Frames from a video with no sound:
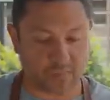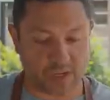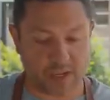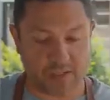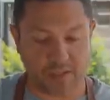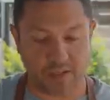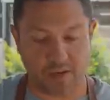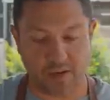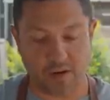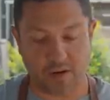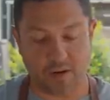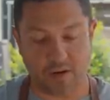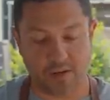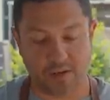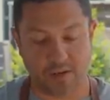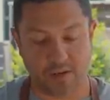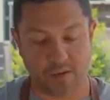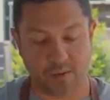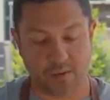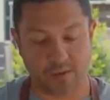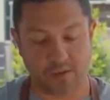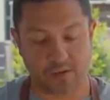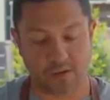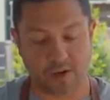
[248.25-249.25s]
And then you are
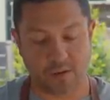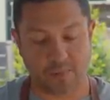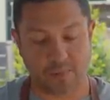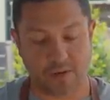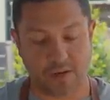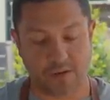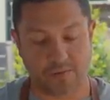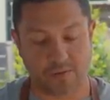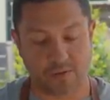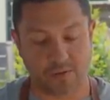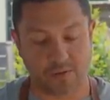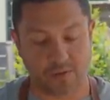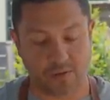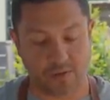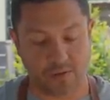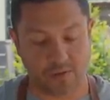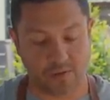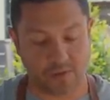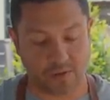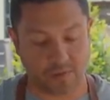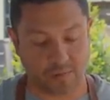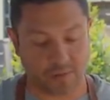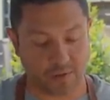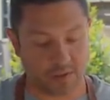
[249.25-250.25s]
dealing with a sharp knife, so just
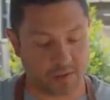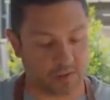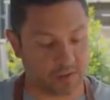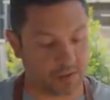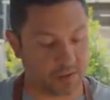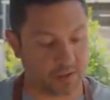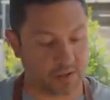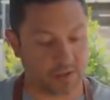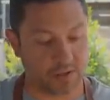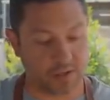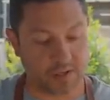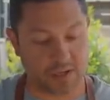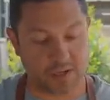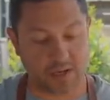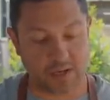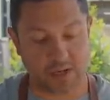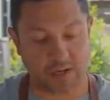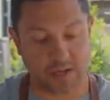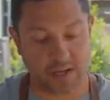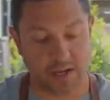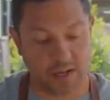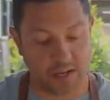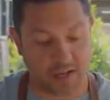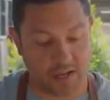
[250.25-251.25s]
use something that's going to
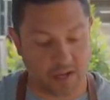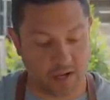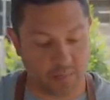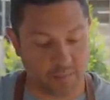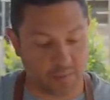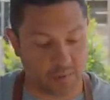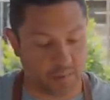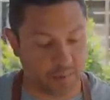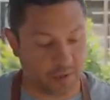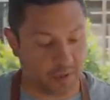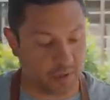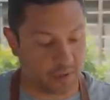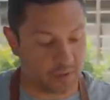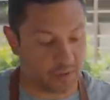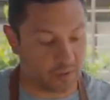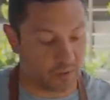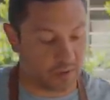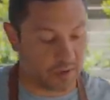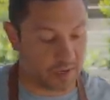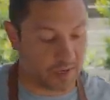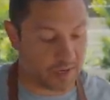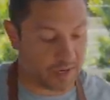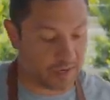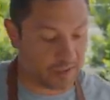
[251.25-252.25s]
like help you peel it
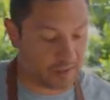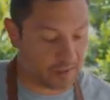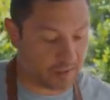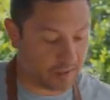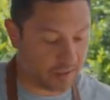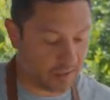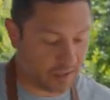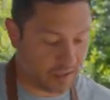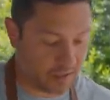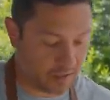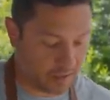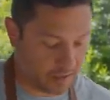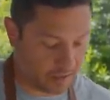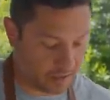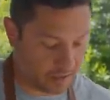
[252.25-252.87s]
away nicely.